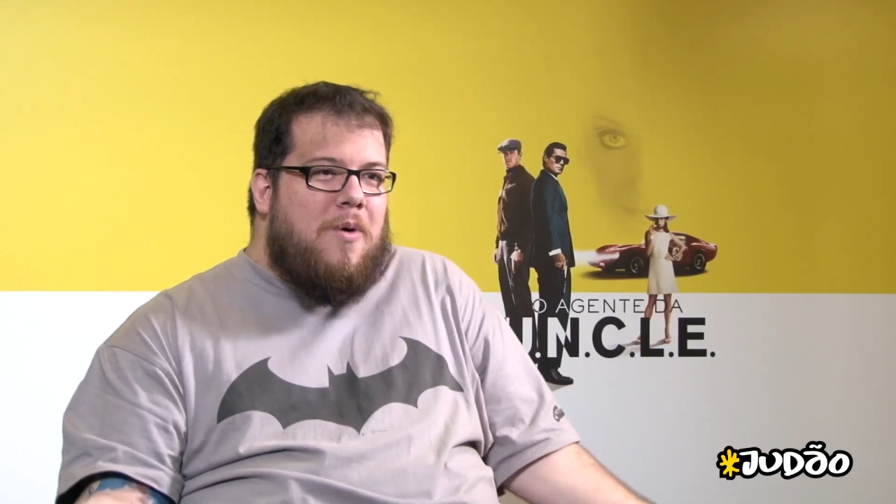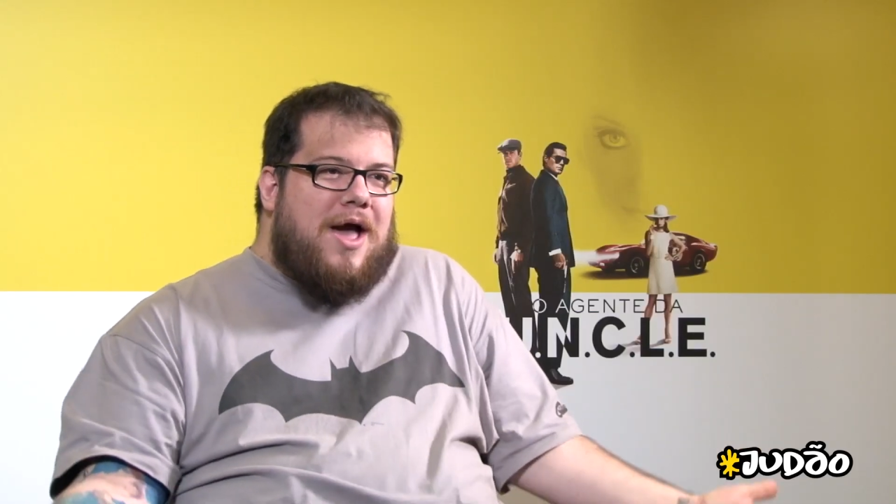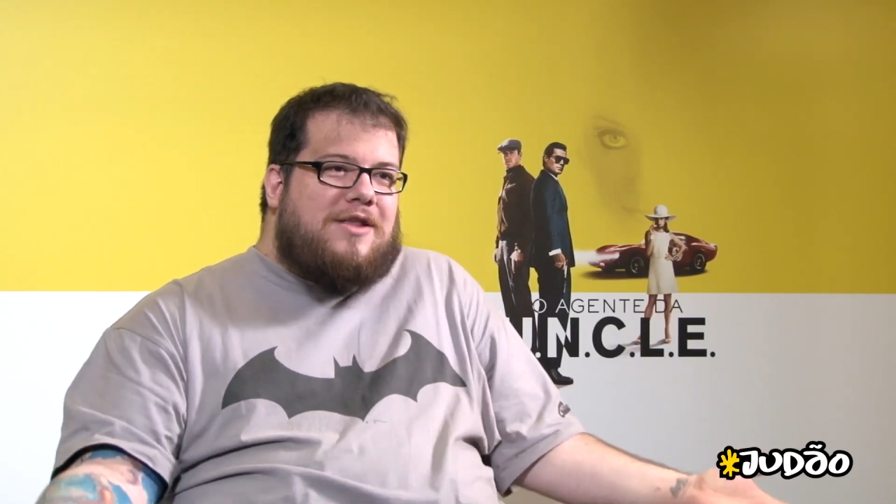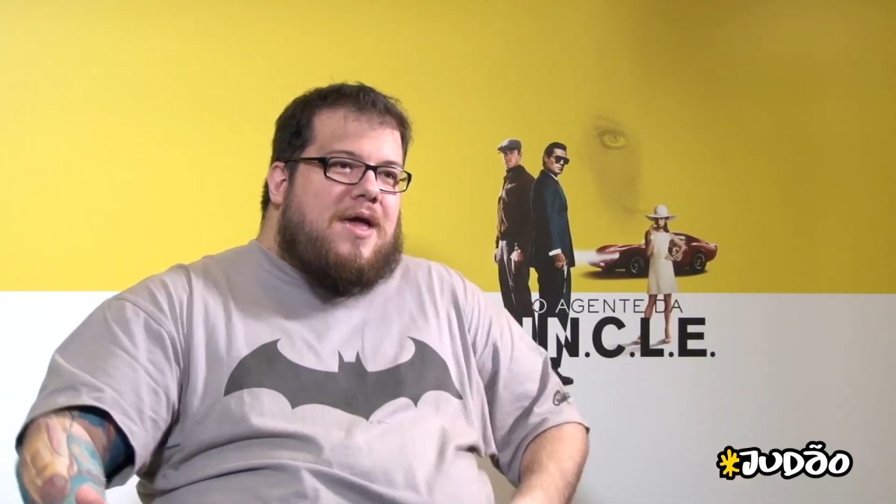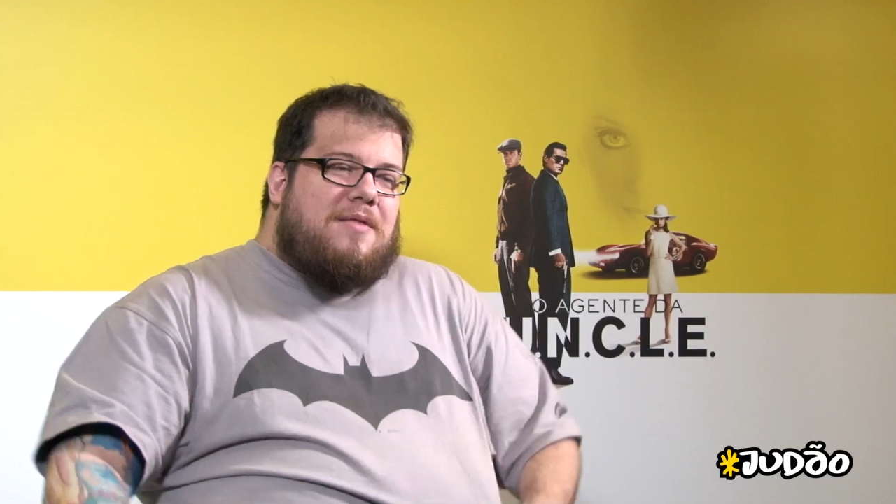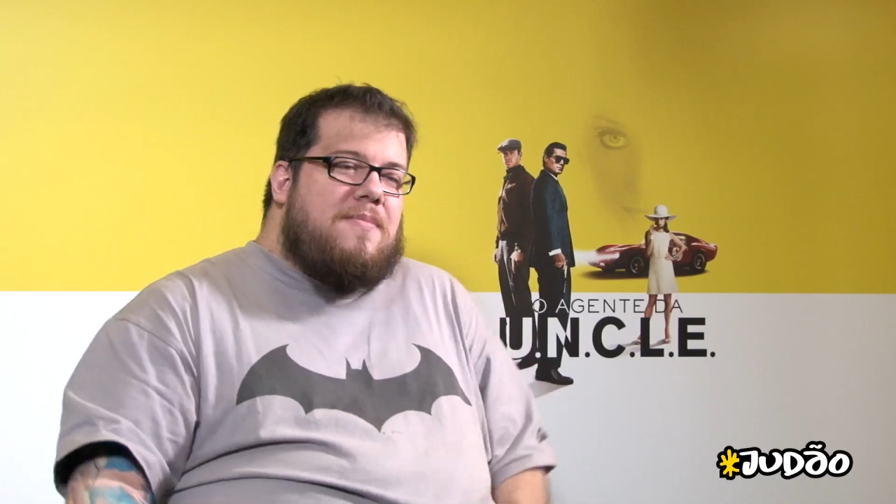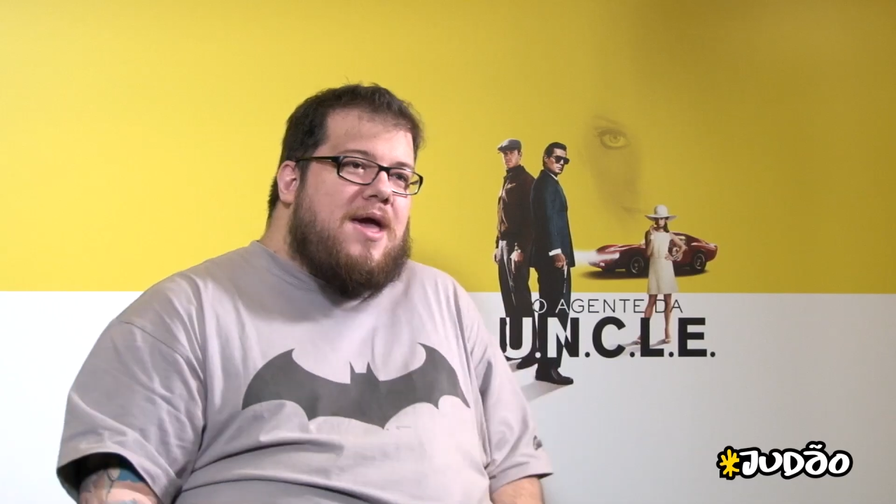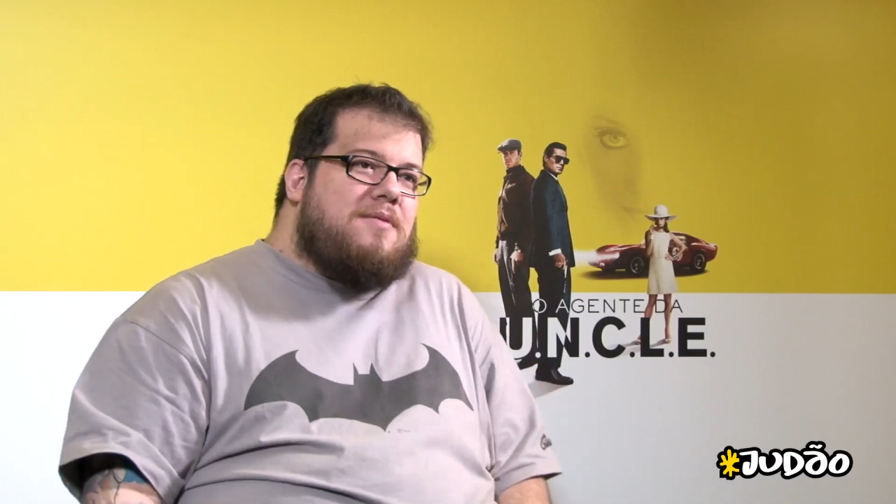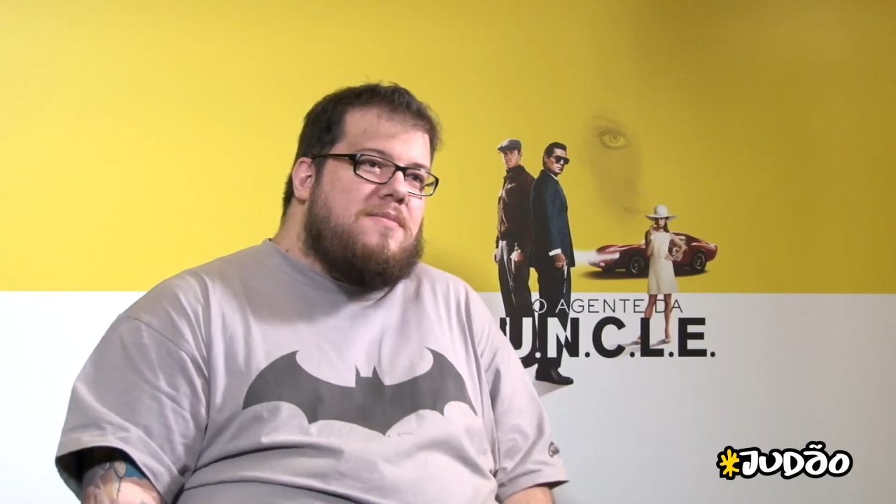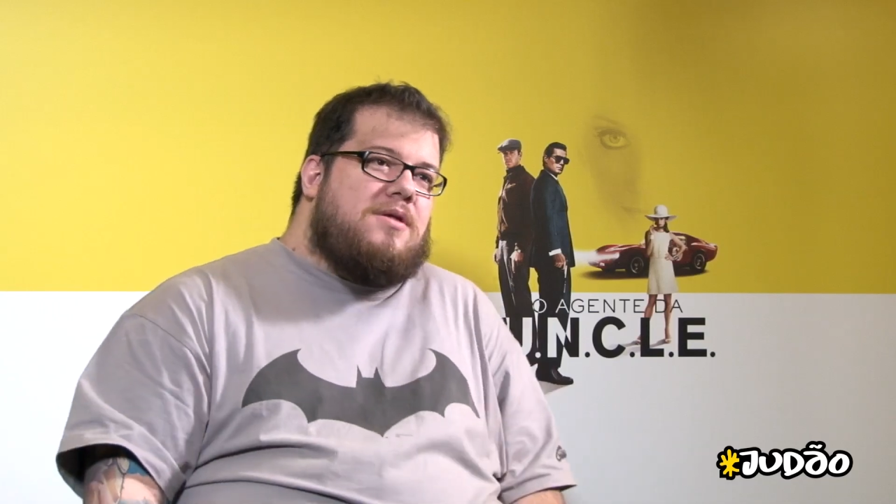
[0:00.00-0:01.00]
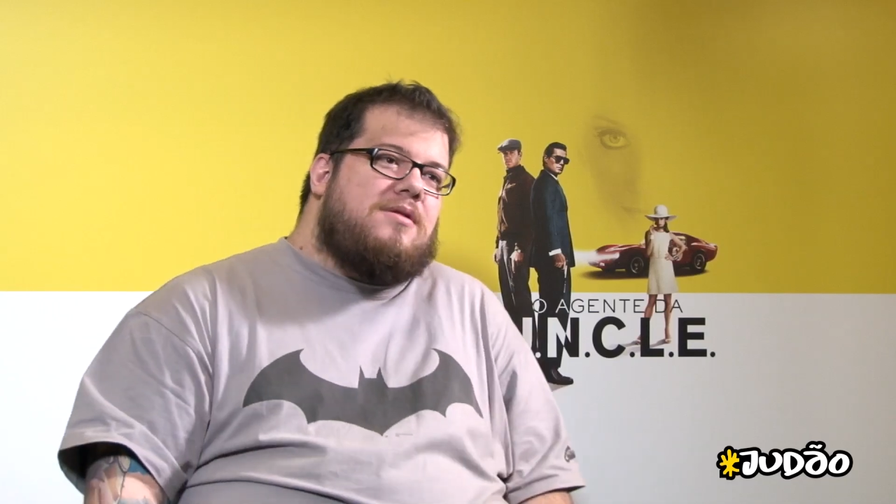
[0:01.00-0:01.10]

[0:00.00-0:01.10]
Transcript: Why do you hate Batman?